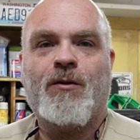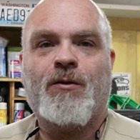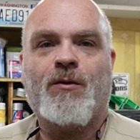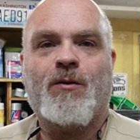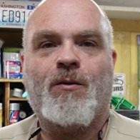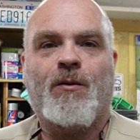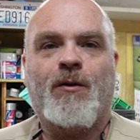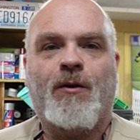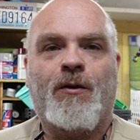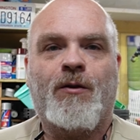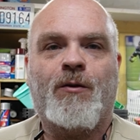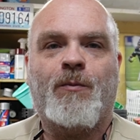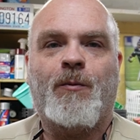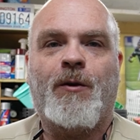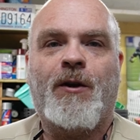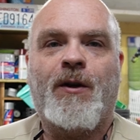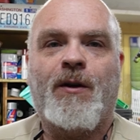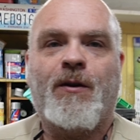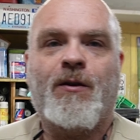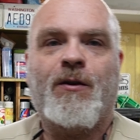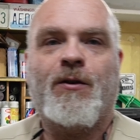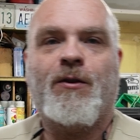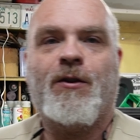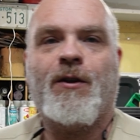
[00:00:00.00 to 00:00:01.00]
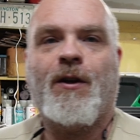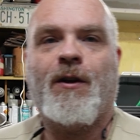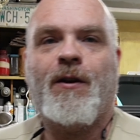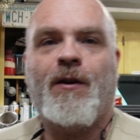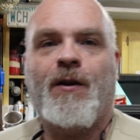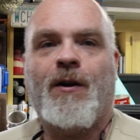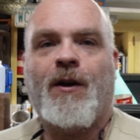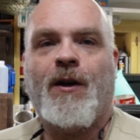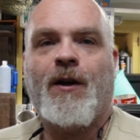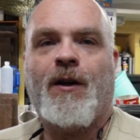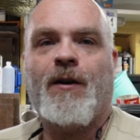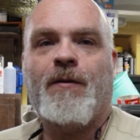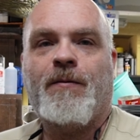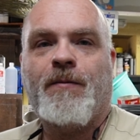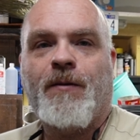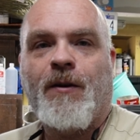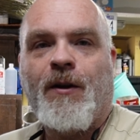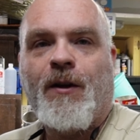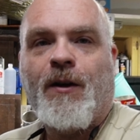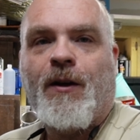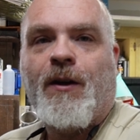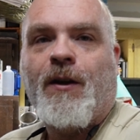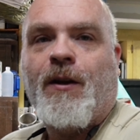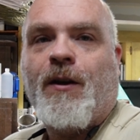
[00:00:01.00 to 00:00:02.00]
so to speak, to shut it off.
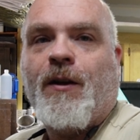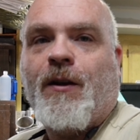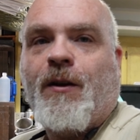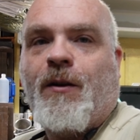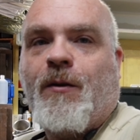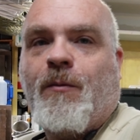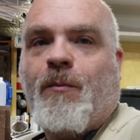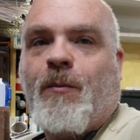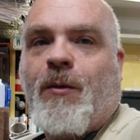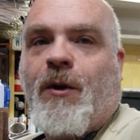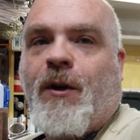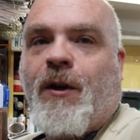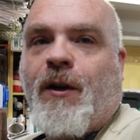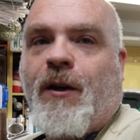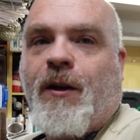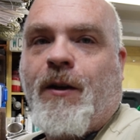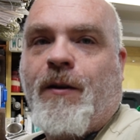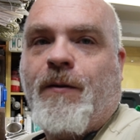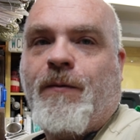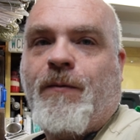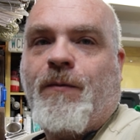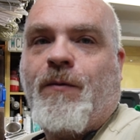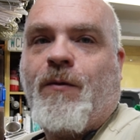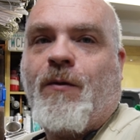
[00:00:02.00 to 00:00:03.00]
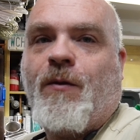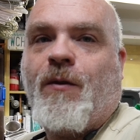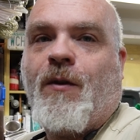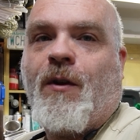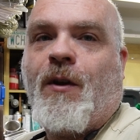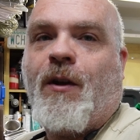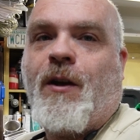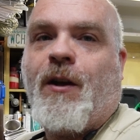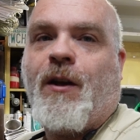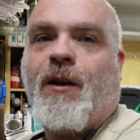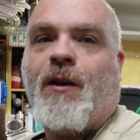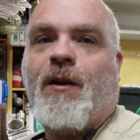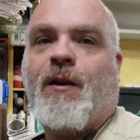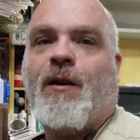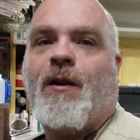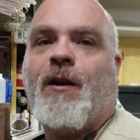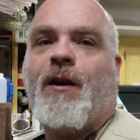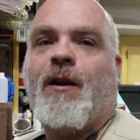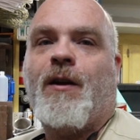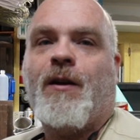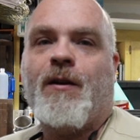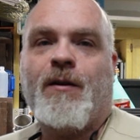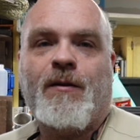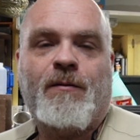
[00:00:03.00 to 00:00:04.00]
But
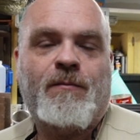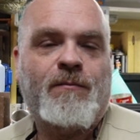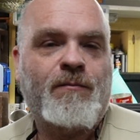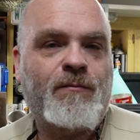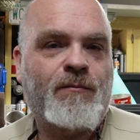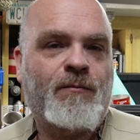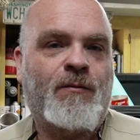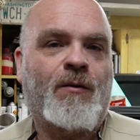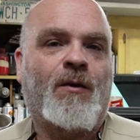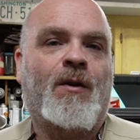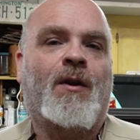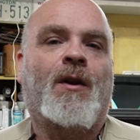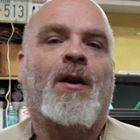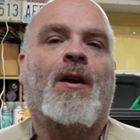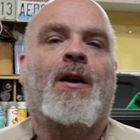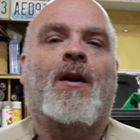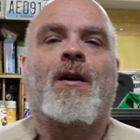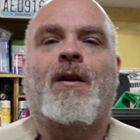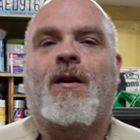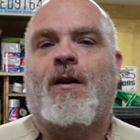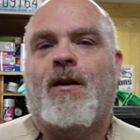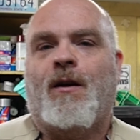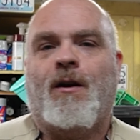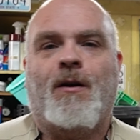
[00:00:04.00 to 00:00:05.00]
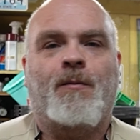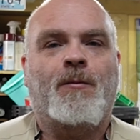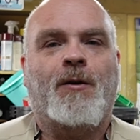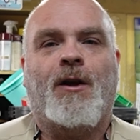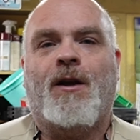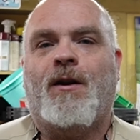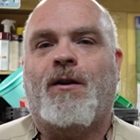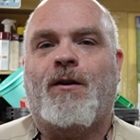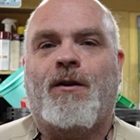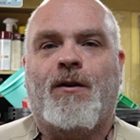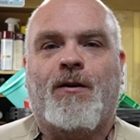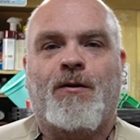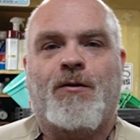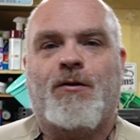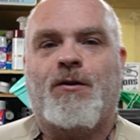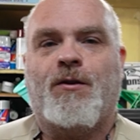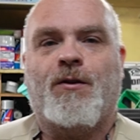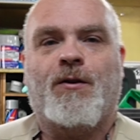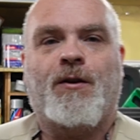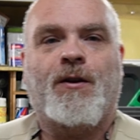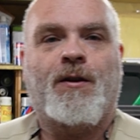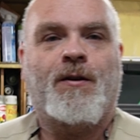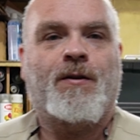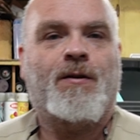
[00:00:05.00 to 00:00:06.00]
I'm getting used
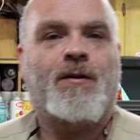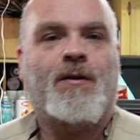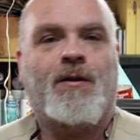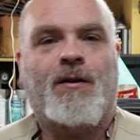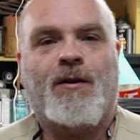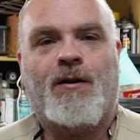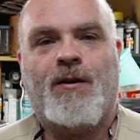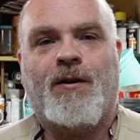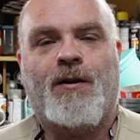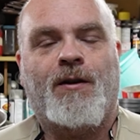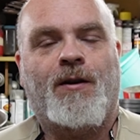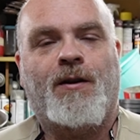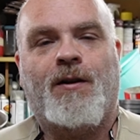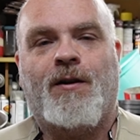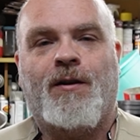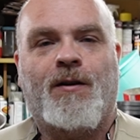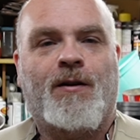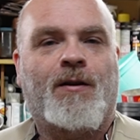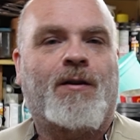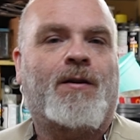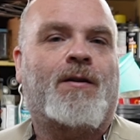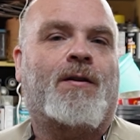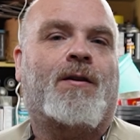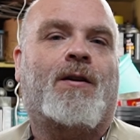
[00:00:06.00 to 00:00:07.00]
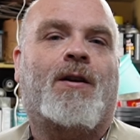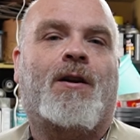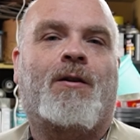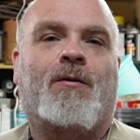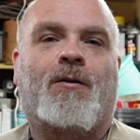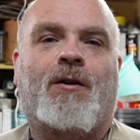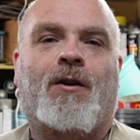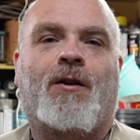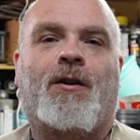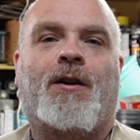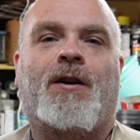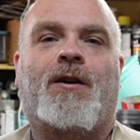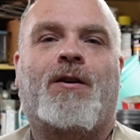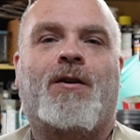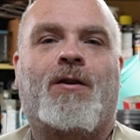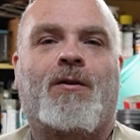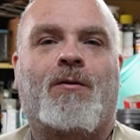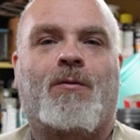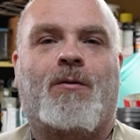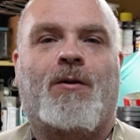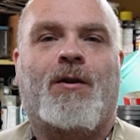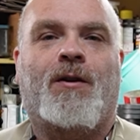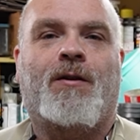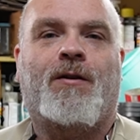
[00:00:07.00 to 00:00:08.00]
to it. I really
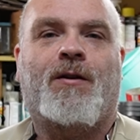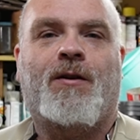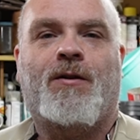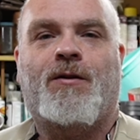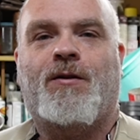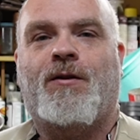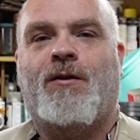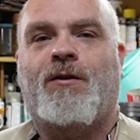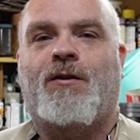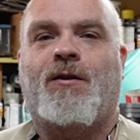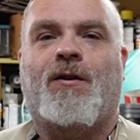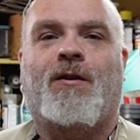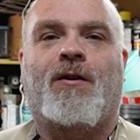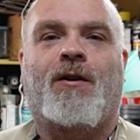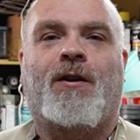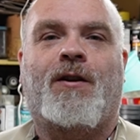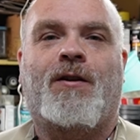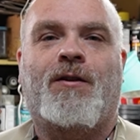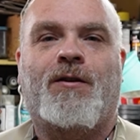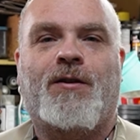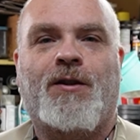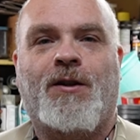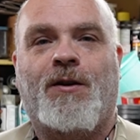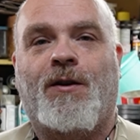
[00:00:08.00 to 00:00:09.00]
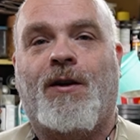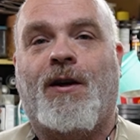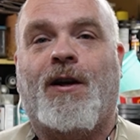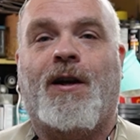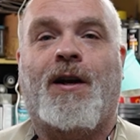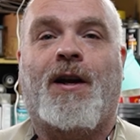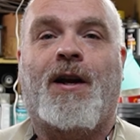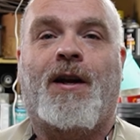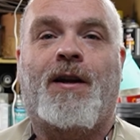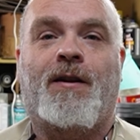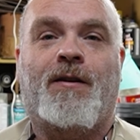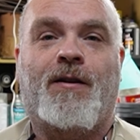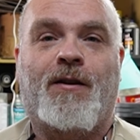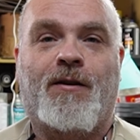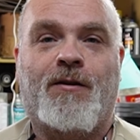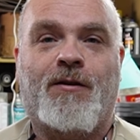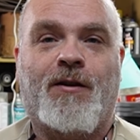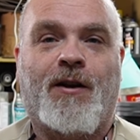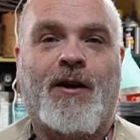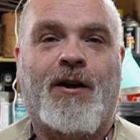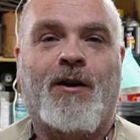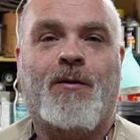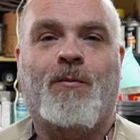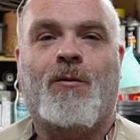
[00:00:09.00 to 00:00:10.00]
don't want this to turn into I hate this
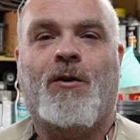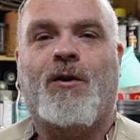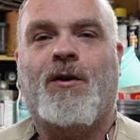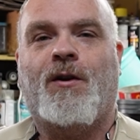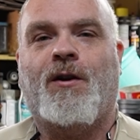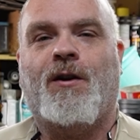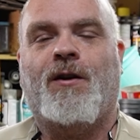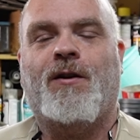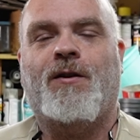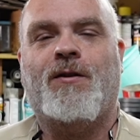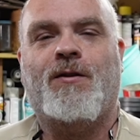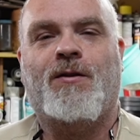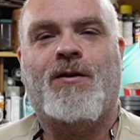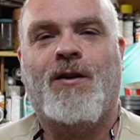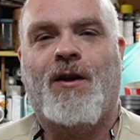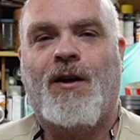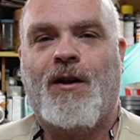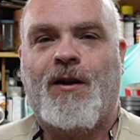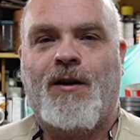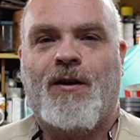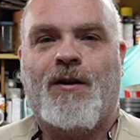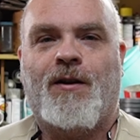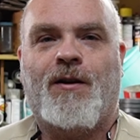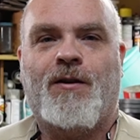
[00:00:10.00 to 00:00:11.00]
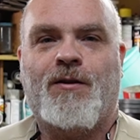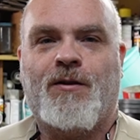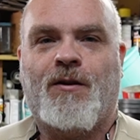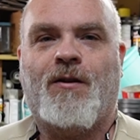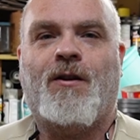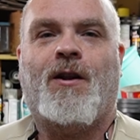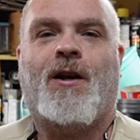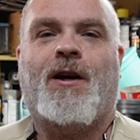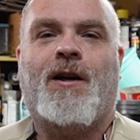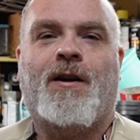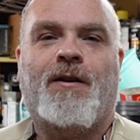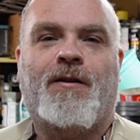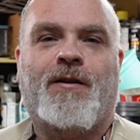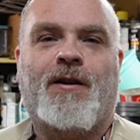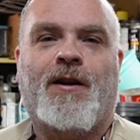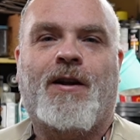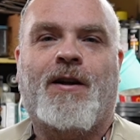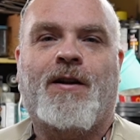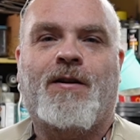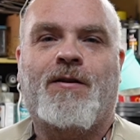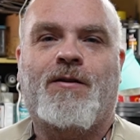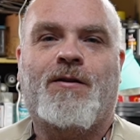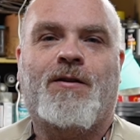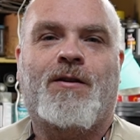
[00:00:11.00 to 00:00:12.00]
camera, because there's a lot of
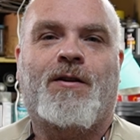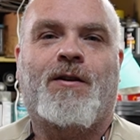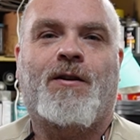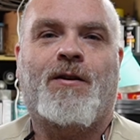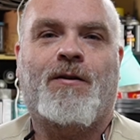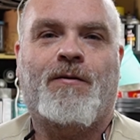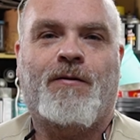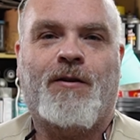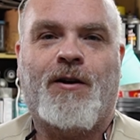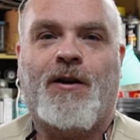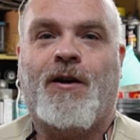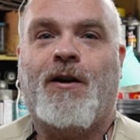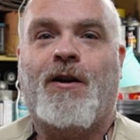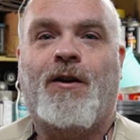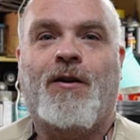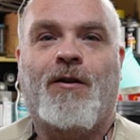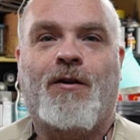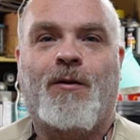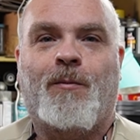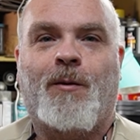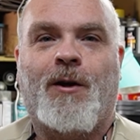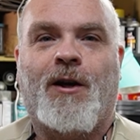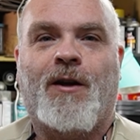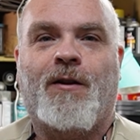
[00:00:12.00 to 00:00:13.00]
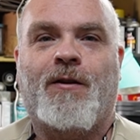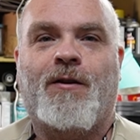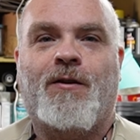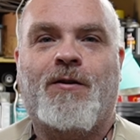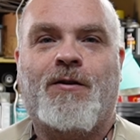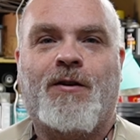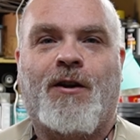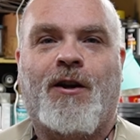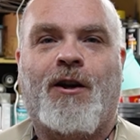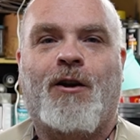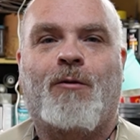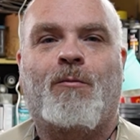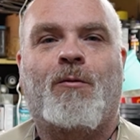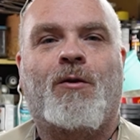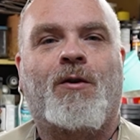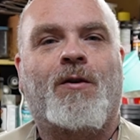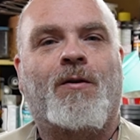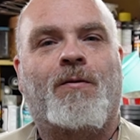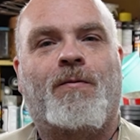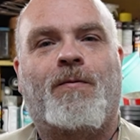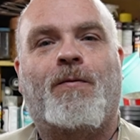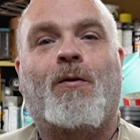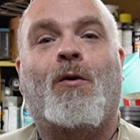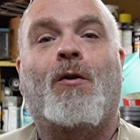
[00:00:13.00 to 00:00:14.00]
things that are very good about this
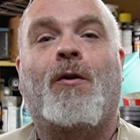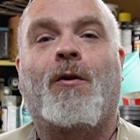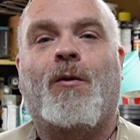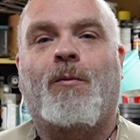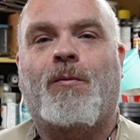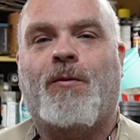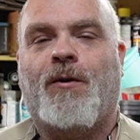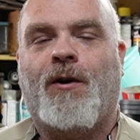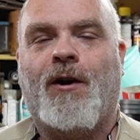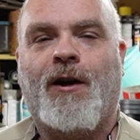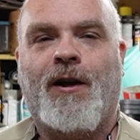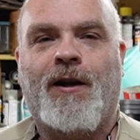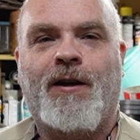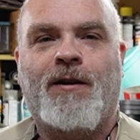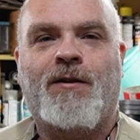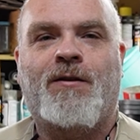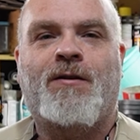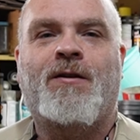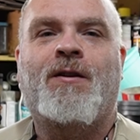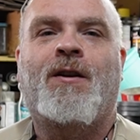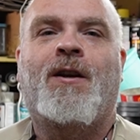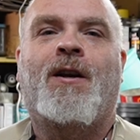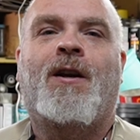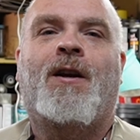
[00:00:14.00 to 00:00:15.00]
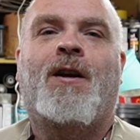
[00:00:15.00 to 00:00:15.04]
camera for the price.